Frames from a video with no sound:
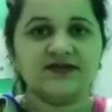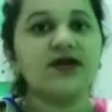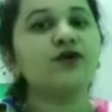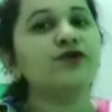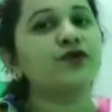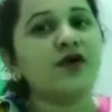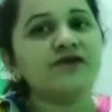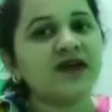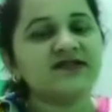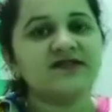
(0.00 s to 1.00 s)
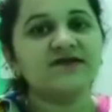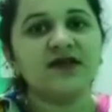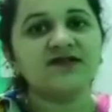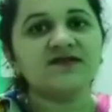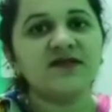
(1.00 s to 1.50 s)
Now raw facts and
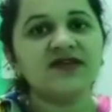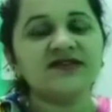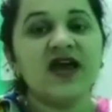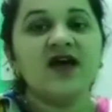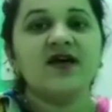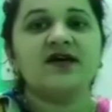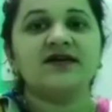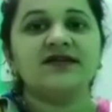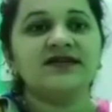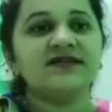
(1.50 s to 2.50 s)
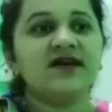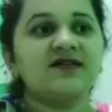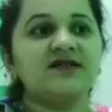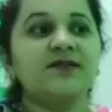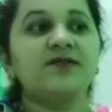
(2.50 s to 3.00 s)
figures means these
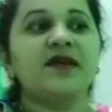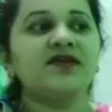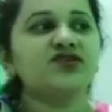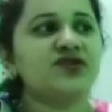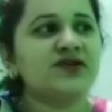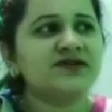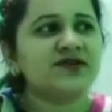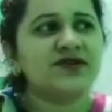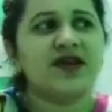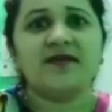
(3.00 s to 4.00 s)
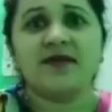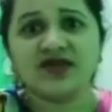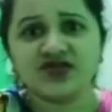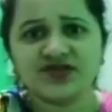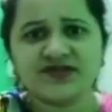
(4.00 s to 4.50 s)
are the pictures or the
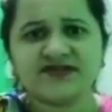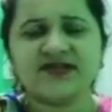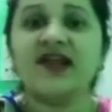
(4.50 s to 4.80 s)
images,